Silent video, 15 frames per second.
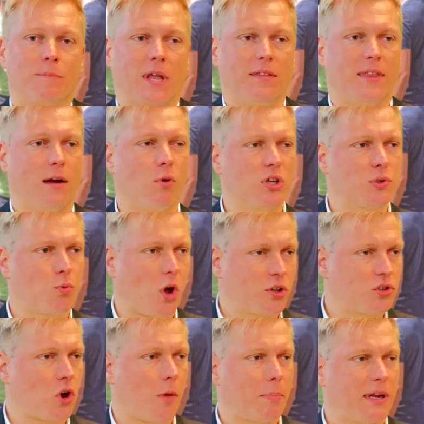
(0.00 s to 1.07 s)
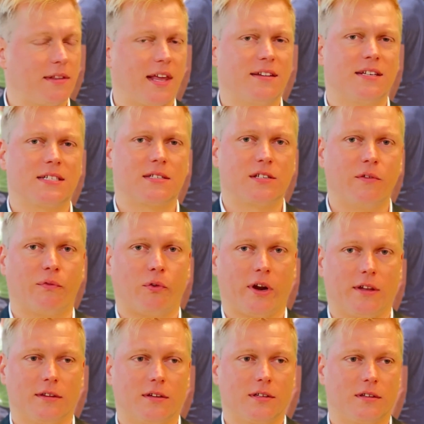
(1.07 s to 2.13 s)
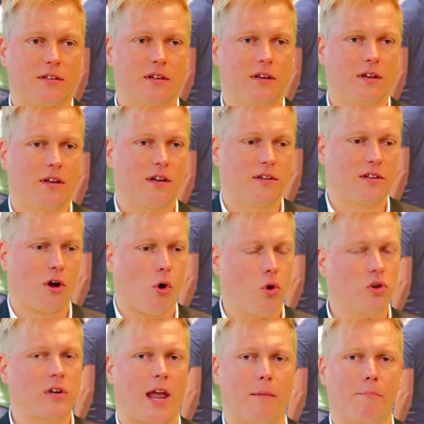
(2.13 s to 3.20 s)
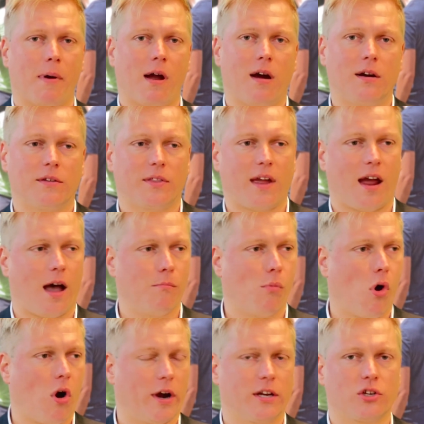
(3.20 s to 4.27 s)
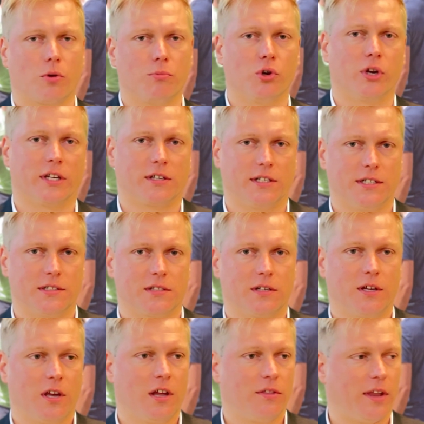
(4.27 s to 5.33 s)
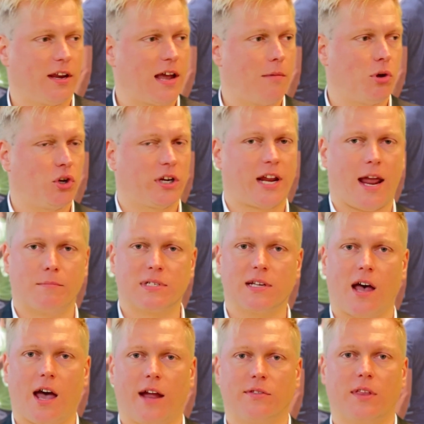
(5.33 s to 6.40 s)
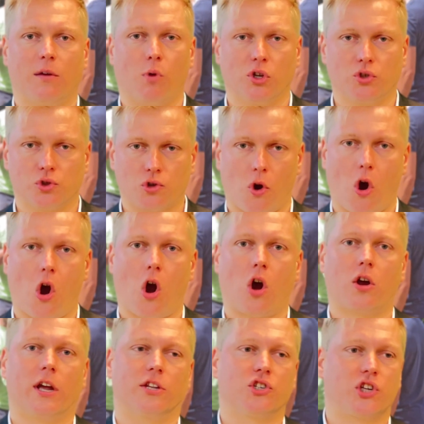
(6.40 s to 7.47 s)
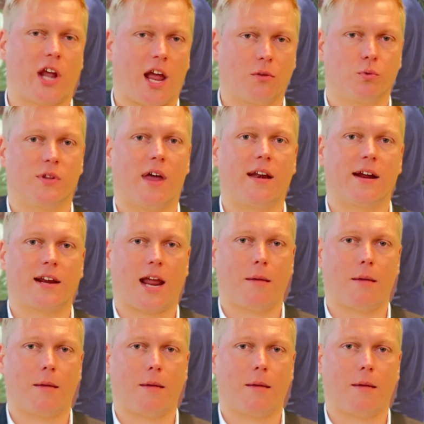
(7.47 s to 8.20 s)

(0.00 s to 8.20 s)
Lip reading: and there was one topic that is different. The old camper, they are more in communities. They come on the campsite, they want to talk and chat with other